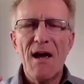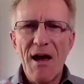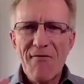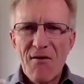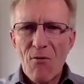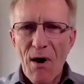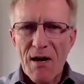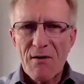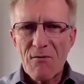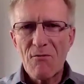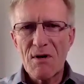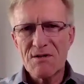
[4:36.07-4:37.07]

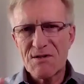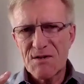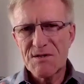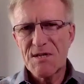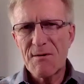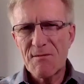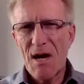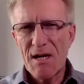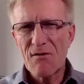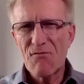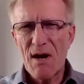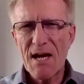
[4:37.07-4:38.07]
everyone wants the same
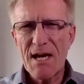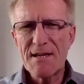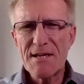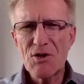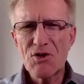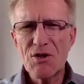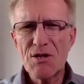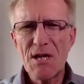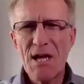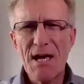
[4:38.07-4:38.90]
kind of recognition,